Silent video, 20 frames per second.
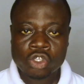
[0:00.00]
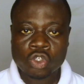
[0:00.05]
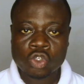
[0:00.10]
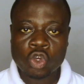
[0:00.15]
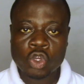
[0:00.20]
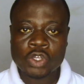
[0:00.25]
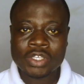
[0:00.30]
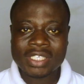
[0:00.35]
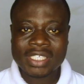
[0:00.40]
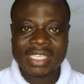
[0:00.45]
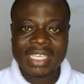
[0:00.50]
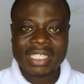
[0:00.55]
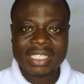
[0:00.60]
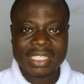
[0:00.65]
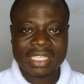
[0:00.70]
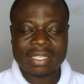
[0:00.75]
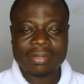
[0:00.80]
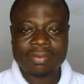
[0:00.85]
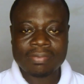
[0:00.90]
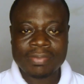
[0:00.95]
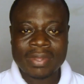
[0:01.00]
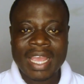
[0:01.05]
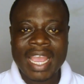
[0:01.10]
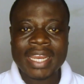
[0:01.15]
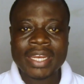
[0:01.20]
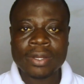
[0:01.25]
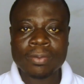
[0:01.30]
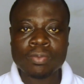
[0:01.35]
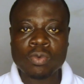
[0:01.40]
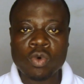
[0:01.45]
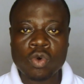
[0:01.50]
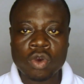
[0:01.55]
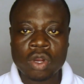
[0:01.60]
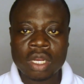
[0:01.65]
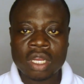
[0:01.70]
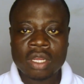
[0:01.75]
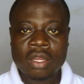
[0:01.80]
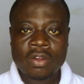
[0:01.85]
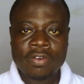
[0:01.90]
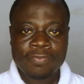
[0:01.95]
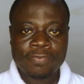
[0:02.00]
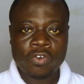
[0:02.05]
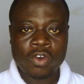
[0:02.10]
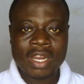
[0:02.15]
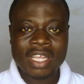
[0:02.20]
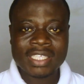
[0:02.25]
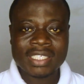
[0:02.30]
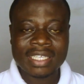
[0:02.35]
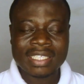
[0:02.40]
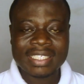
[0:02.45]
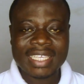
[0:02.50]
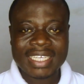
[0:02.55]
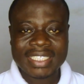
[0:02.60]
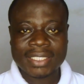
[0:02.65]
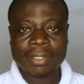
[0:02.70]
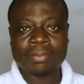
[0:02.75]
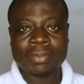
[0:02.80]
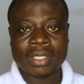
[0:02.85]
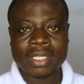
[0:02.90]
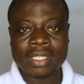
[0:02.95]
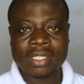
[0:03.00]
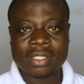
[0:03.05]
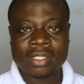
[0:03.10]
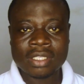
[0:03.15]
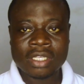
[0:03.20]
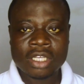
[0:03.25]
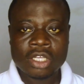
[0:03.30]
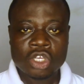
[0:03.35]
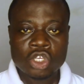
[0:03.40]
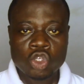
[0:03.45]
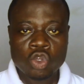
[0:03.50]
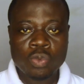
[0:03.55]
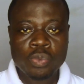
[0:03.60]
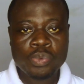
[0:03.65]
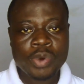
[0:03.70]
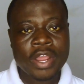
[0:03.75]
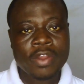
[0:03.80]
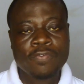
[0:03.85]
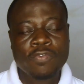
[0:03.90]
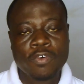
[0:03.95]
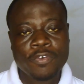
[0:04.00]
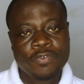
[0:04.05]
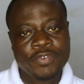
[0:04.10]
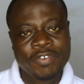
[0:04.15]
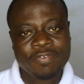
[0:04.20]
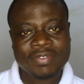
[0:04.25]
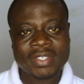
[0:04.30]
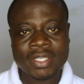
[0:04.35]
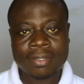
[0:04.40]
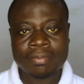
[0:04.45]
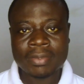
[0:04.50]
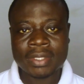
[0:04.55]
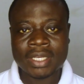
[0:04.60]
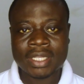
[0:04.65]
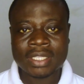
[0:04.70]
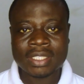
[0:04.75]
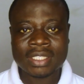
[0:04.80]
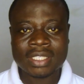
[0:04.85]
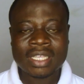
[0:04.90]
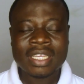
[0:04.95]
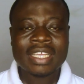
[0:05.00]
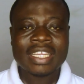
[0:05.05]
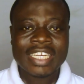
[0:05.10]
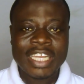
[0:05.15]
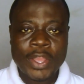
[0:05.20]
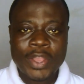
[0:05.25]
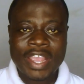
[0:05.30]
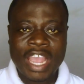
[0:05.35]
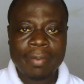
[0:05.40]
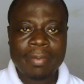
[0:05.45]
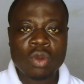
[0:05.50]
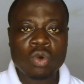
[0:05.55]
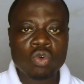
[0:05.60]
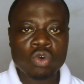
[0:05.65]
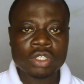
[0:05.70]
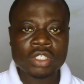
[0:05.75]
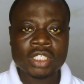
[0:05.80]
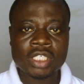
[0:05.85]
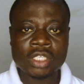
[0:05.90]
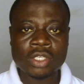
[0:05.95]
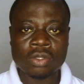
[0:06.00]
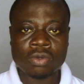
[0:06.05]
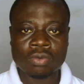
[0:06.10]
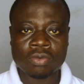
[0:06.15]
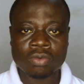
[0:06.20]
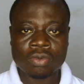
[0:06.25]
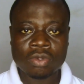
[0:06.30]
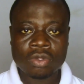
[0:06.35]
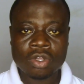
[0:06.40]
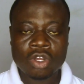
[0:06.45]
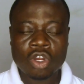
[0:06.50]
So you sit behind the book for, let's say, 30 minutes, you break for 15 minutes, then you come and continue.